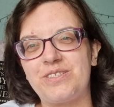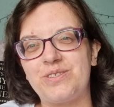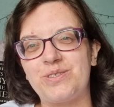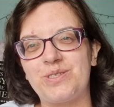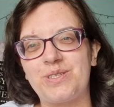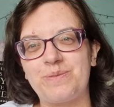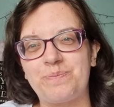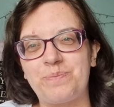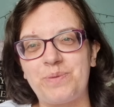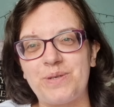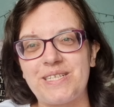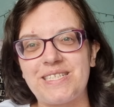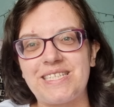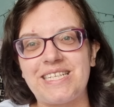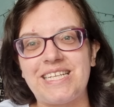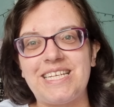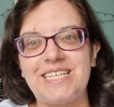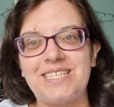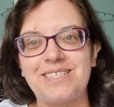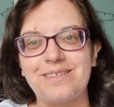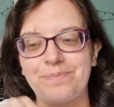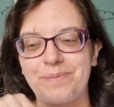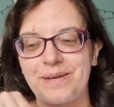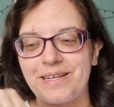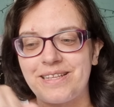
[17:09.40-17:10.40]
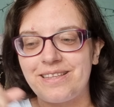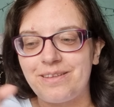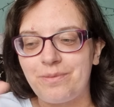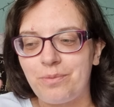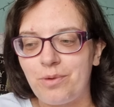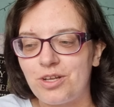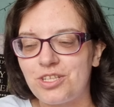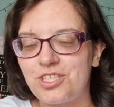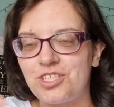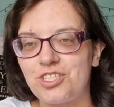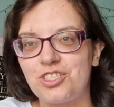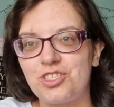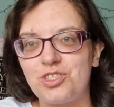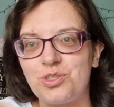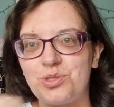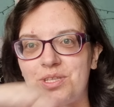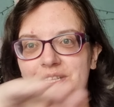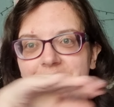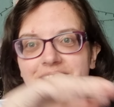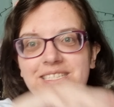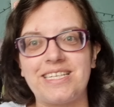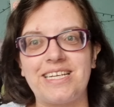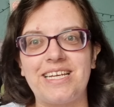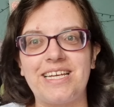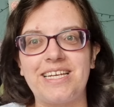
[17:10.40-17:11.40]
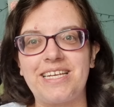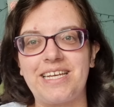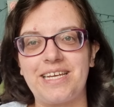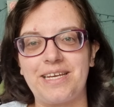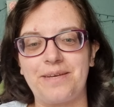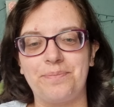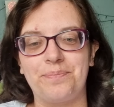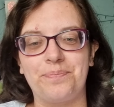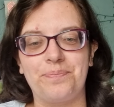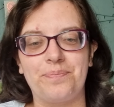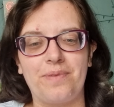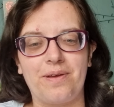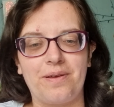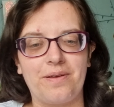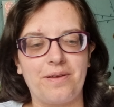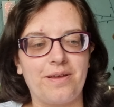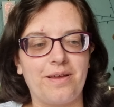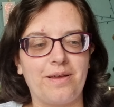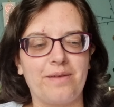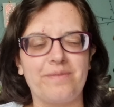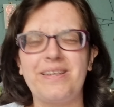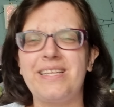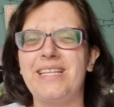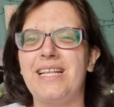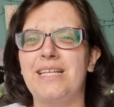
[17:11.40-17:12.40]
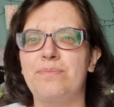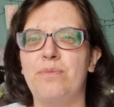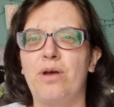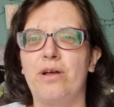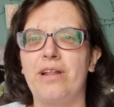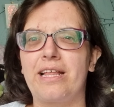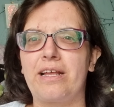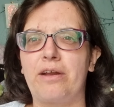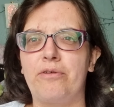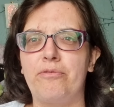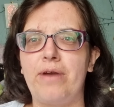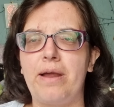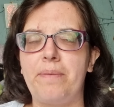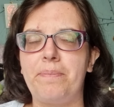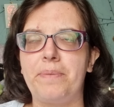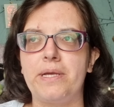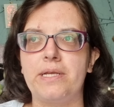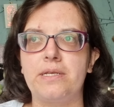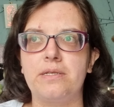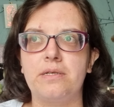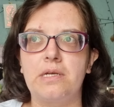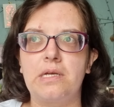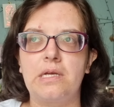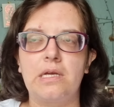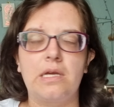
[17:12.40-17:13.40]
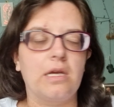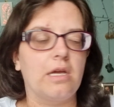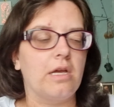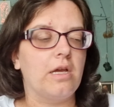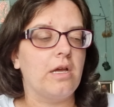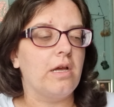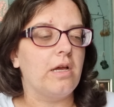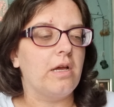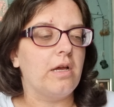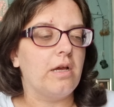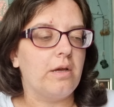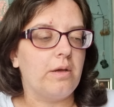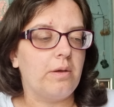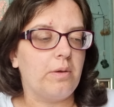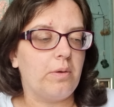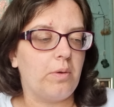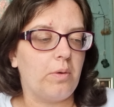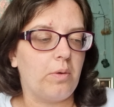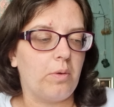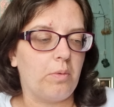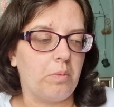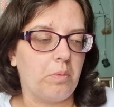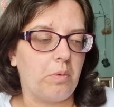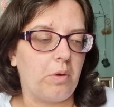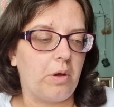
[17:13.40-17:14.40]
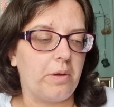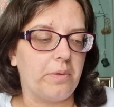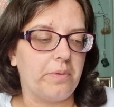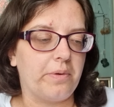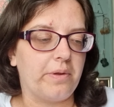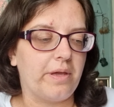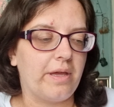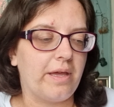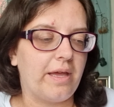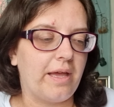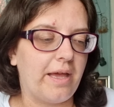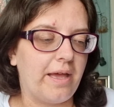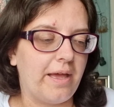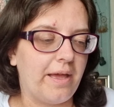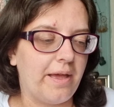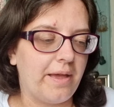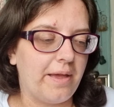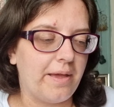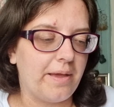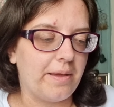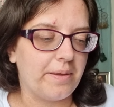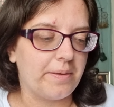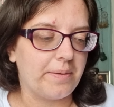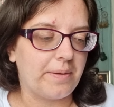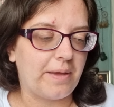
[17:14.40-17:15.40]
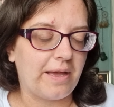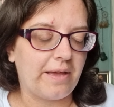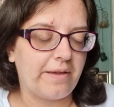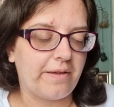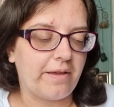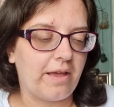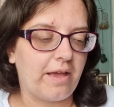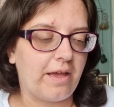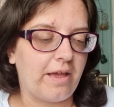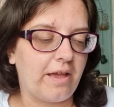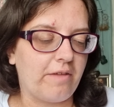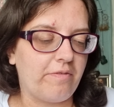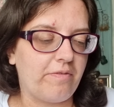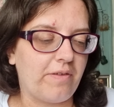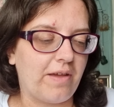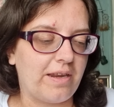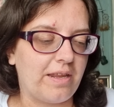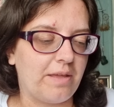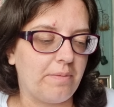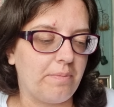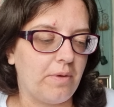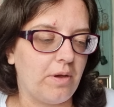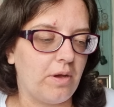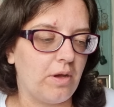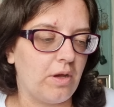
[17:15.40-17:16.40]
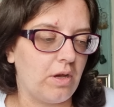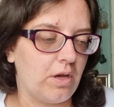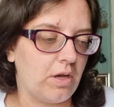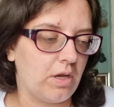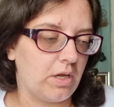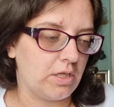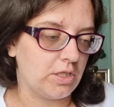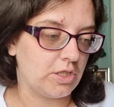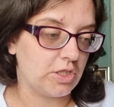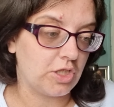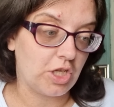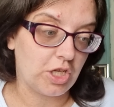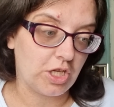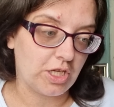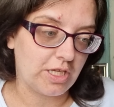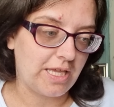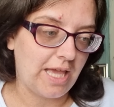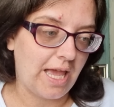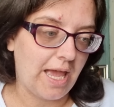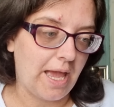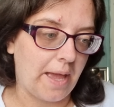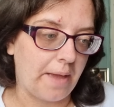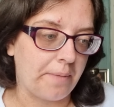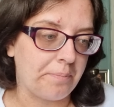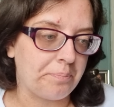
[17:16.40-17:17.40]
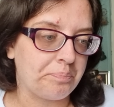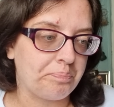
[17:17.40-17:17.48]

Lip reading: used to put his knees up and the water just used to take him. I think that's more like a rapid one at Fanny Moore. So yeah,